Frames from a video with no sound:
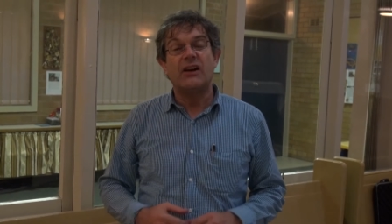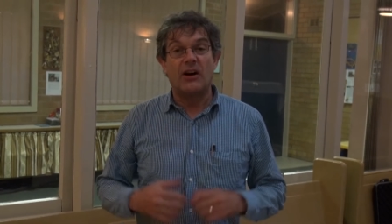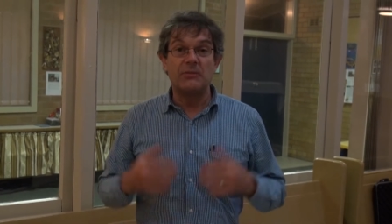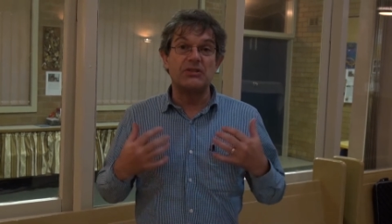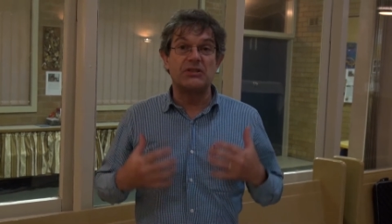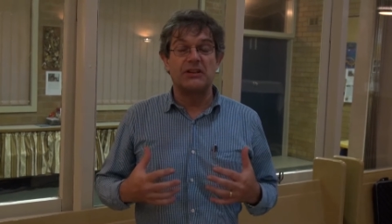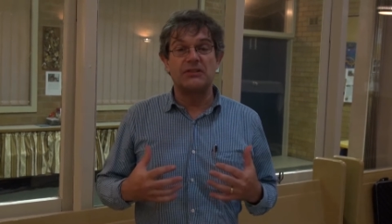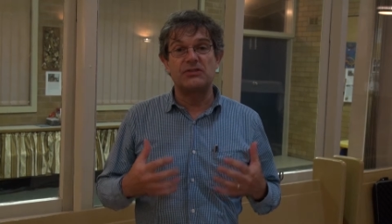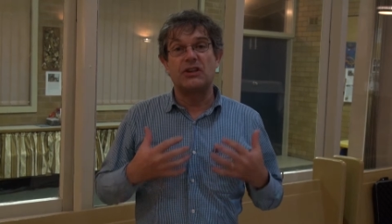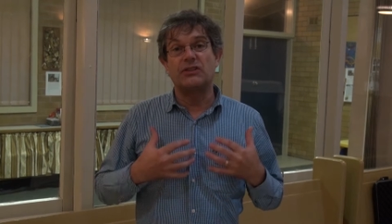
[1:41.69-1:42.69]
I'm just going to
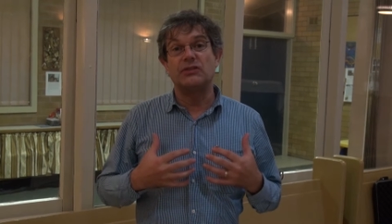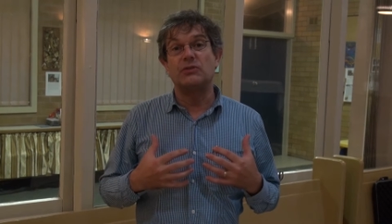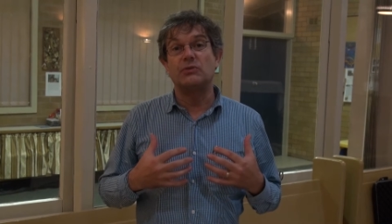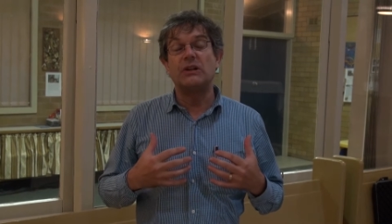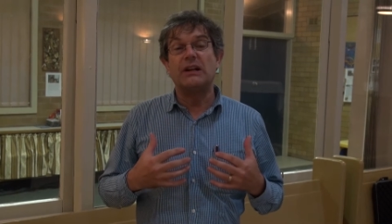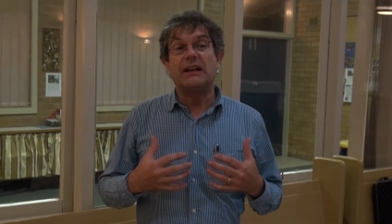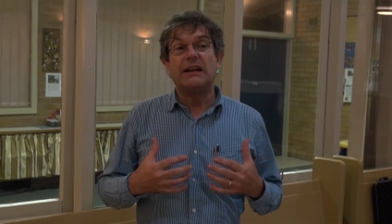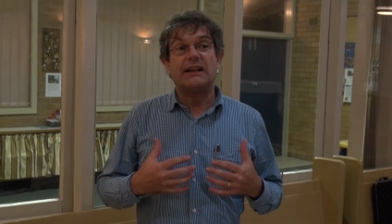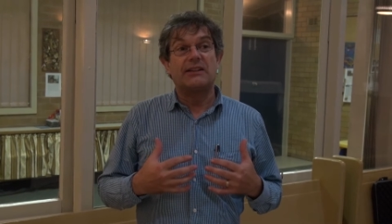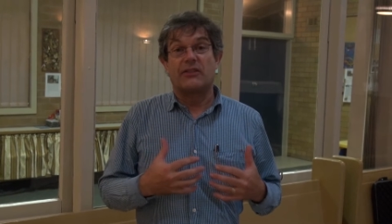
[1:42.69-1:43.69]
show you
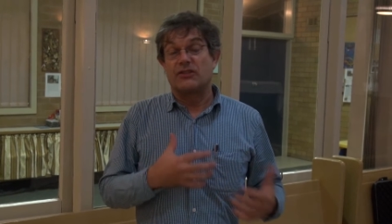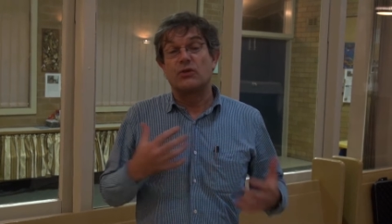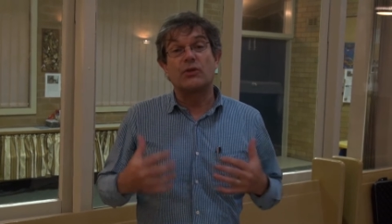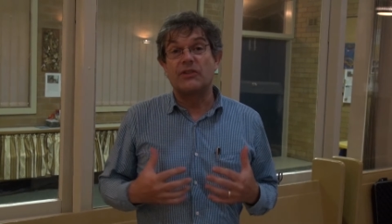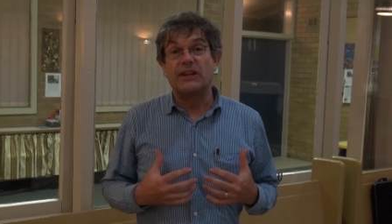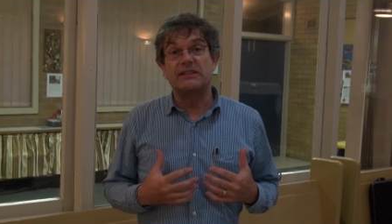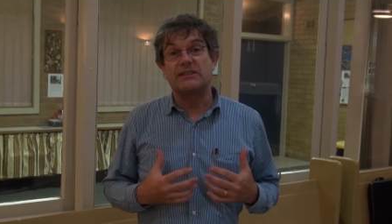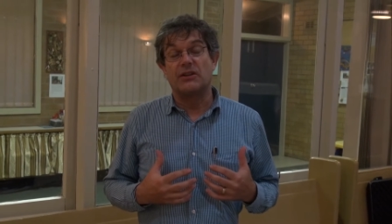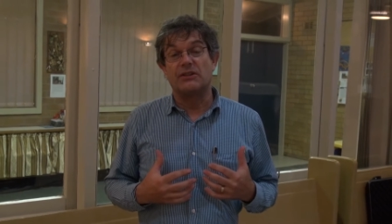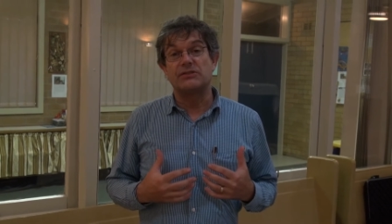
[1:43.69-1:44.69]
the sort of things that
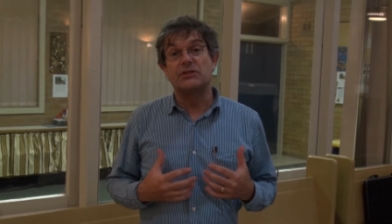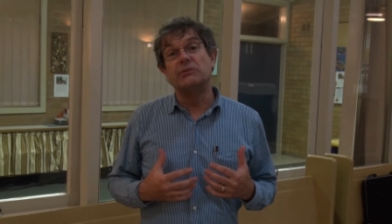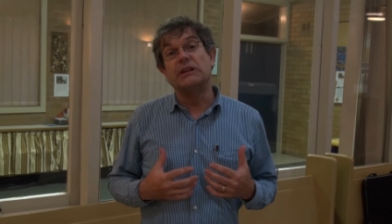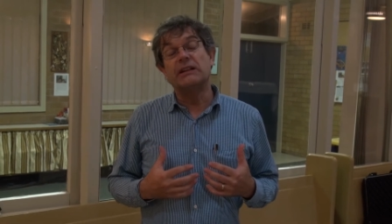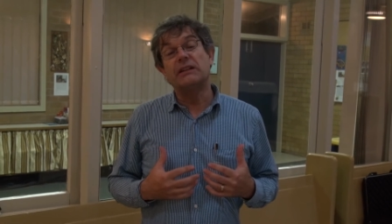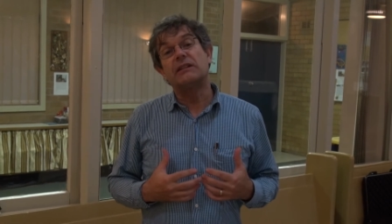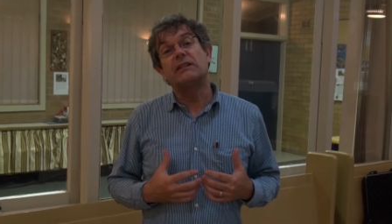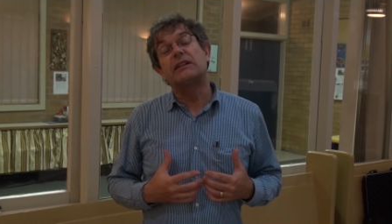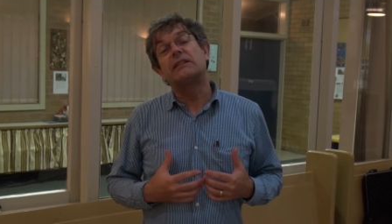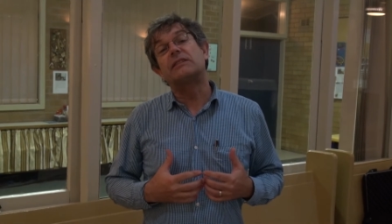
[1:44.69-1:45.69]
I was doing
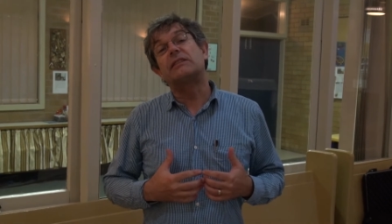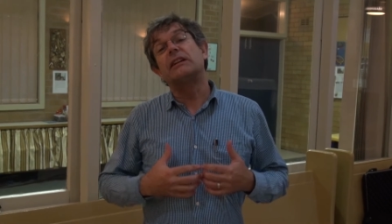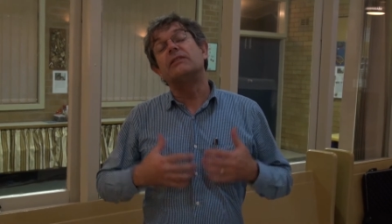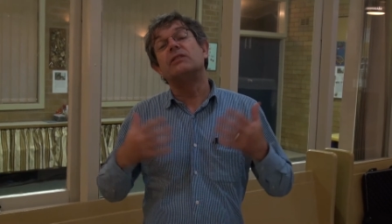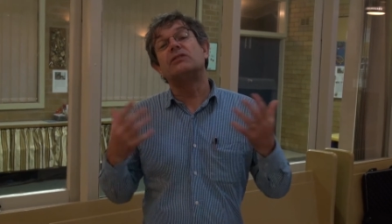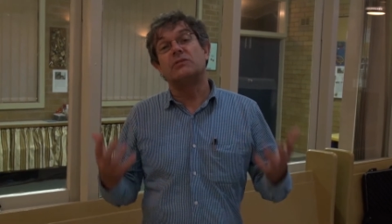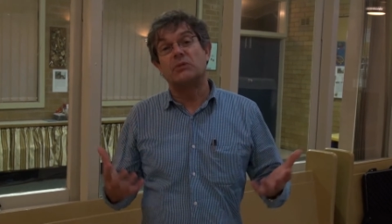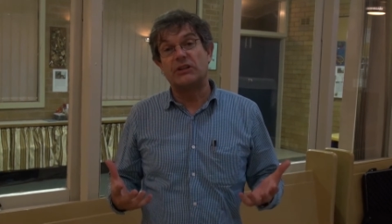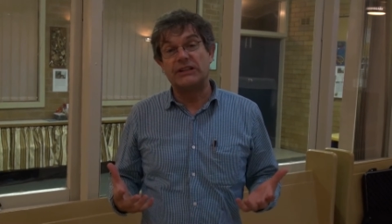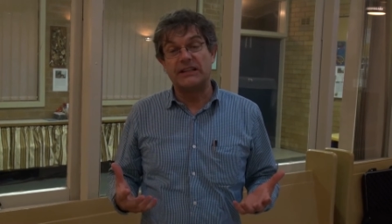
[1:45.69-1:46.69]
to give you some
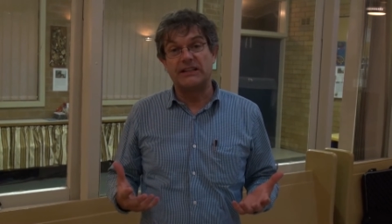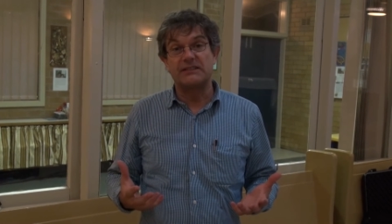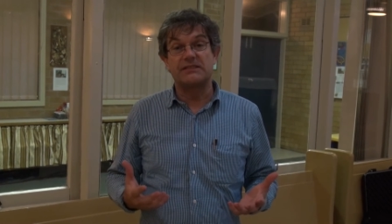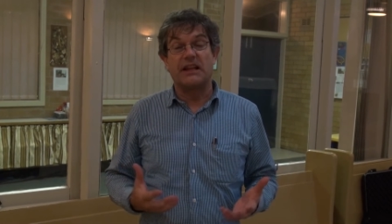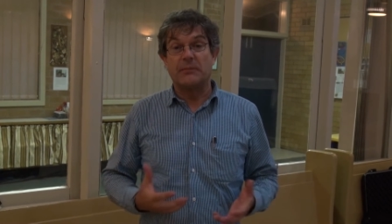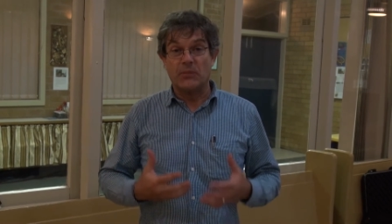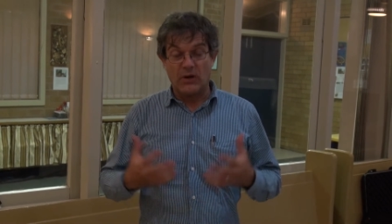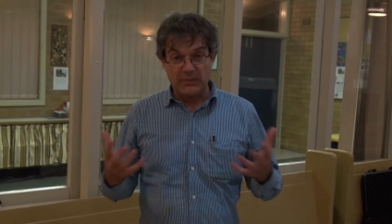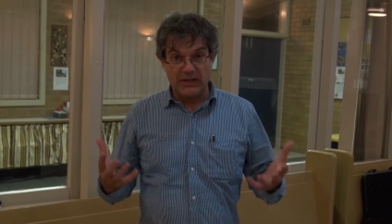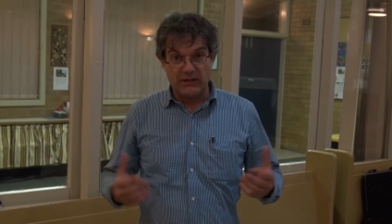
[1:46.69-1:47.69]
ideas that
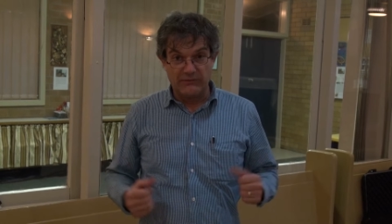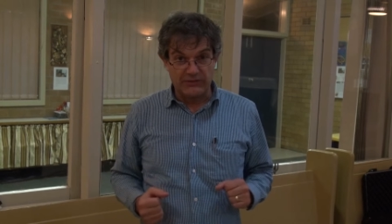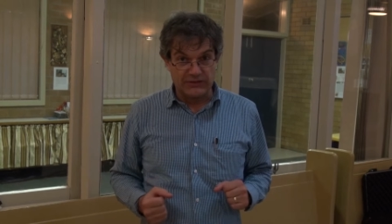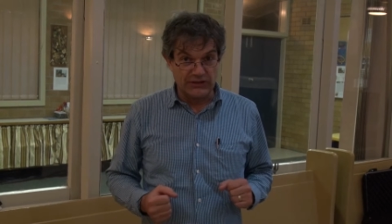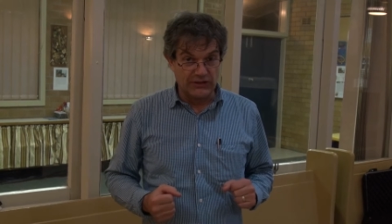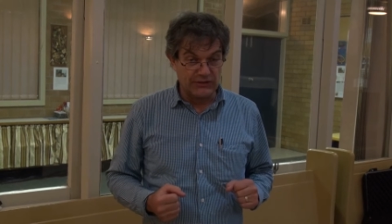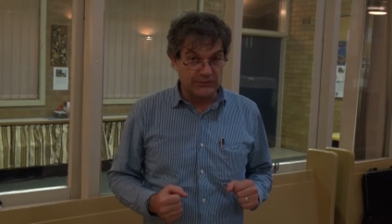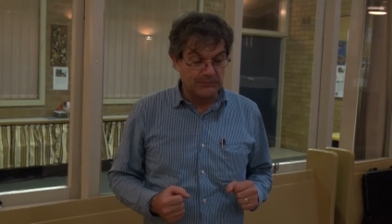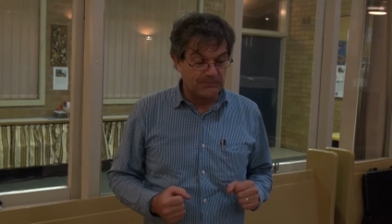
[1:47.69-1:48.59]
might be helpful to you.